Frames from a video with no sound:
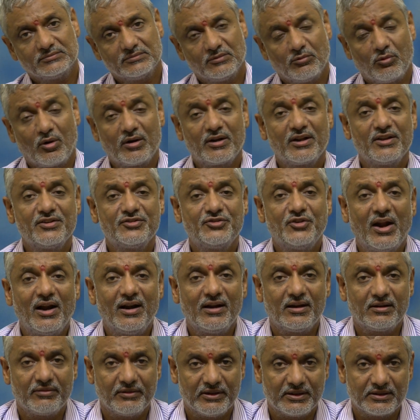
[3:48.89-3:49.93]
what is
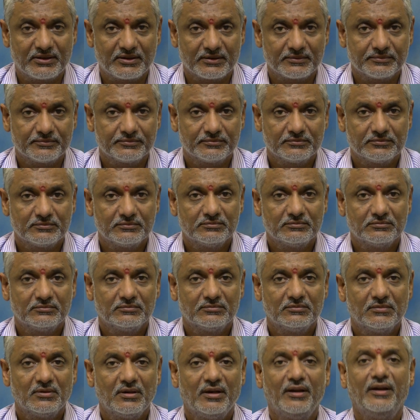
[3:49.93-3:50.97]
dealt with?
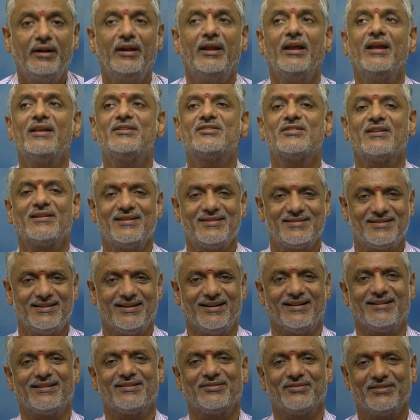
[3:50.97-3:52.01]
Nature is
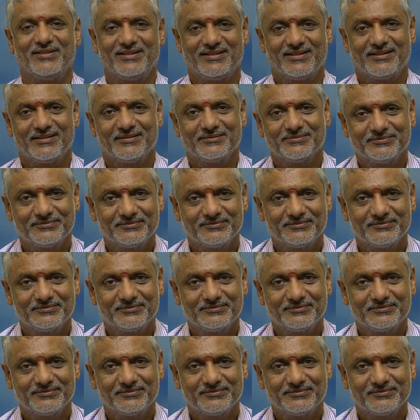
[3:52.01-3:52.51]
dealt with.